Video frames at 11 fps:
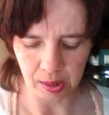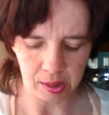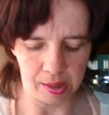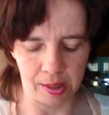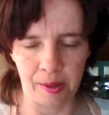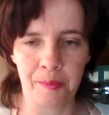
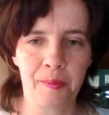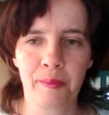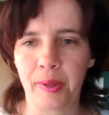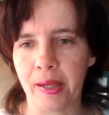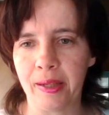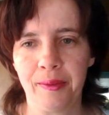
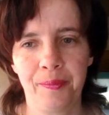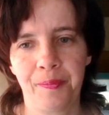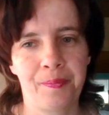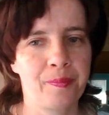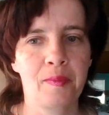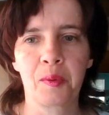But
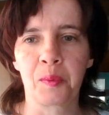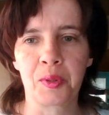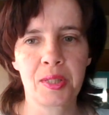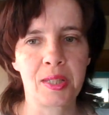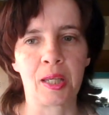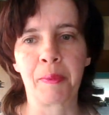we'll
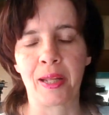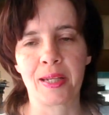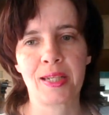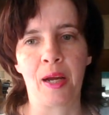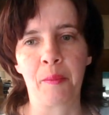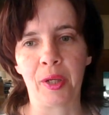see by the
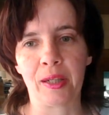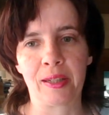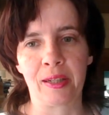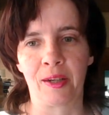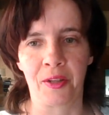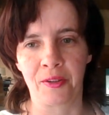time we
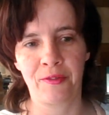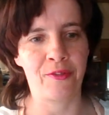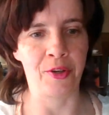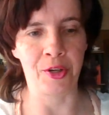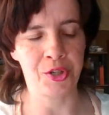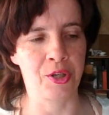get all the
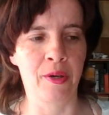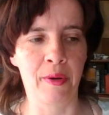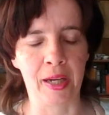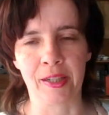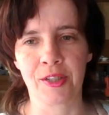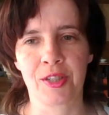furniture
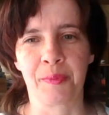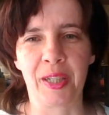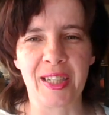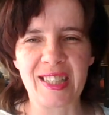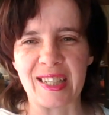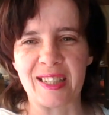arranged. And we
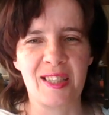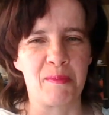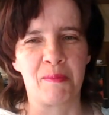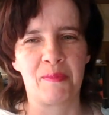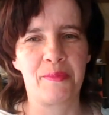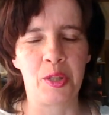need to get
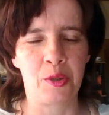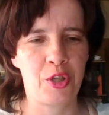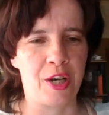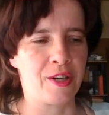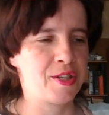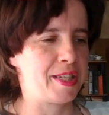some new
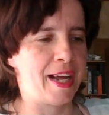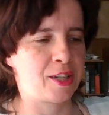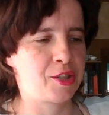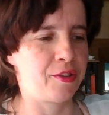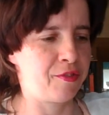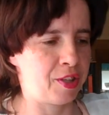chairs that
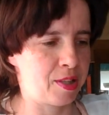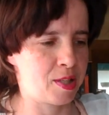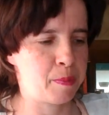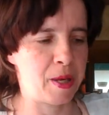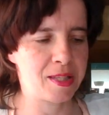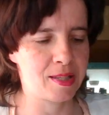actually fit the
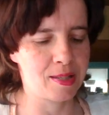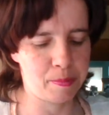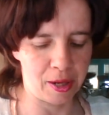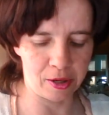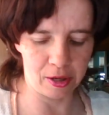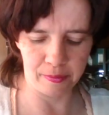spaces
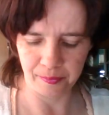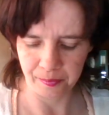better.